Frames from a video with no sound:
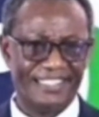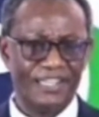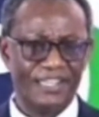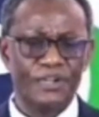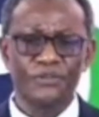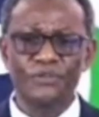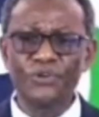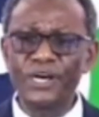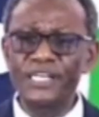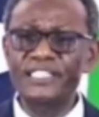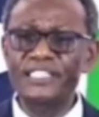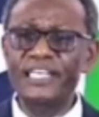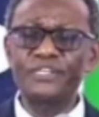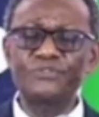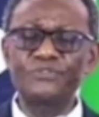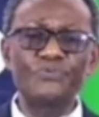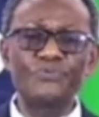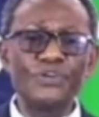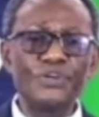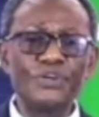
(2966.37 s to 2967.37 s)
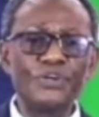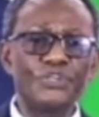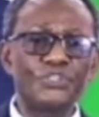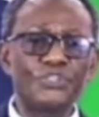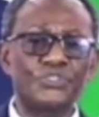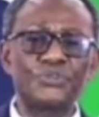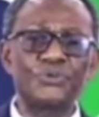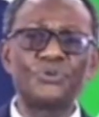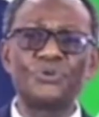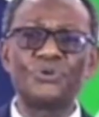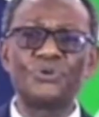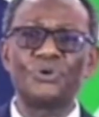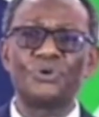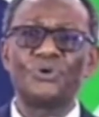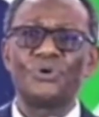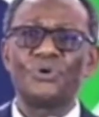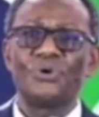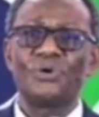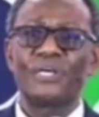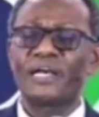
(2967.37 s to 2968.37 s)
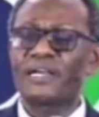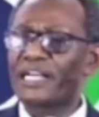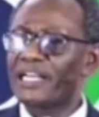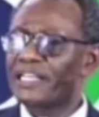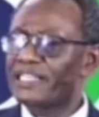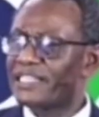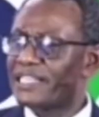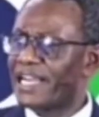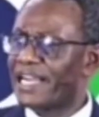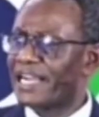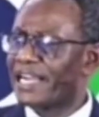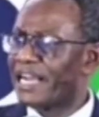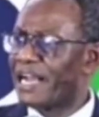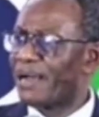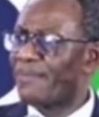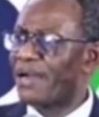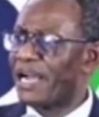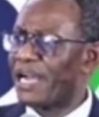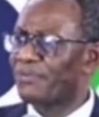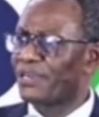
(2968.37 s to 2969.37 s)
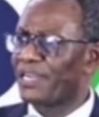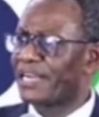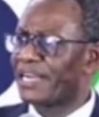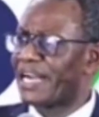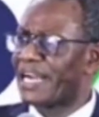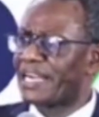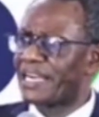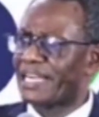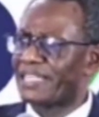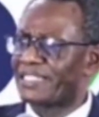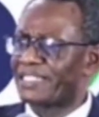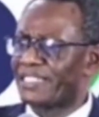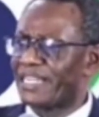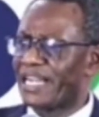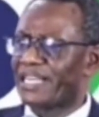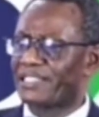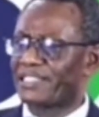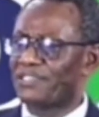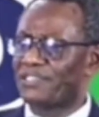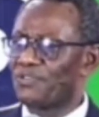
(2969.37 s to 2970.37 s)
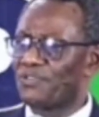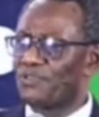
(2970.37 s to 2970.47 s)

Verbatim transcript: Those days we used to you can say your crab Bible, your crack tracts.